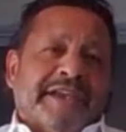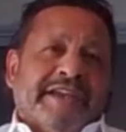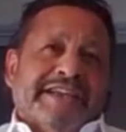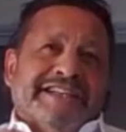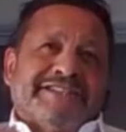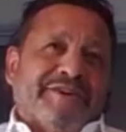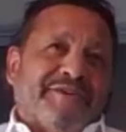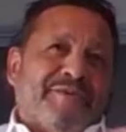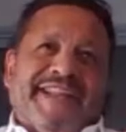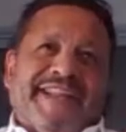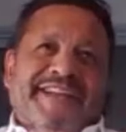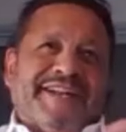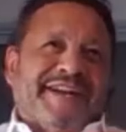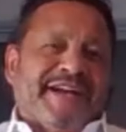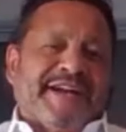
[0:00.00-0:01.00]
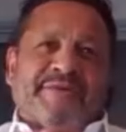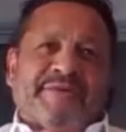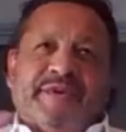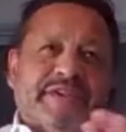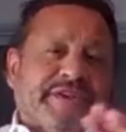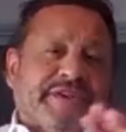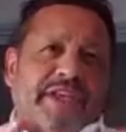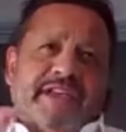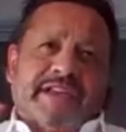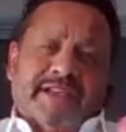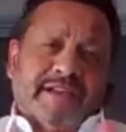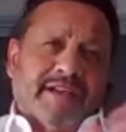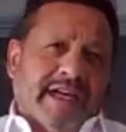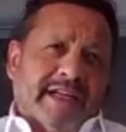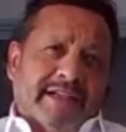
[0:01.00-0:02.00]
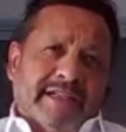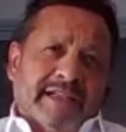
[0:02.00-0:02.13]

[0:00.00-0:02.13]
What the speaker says: And so Wayne and I really think a lot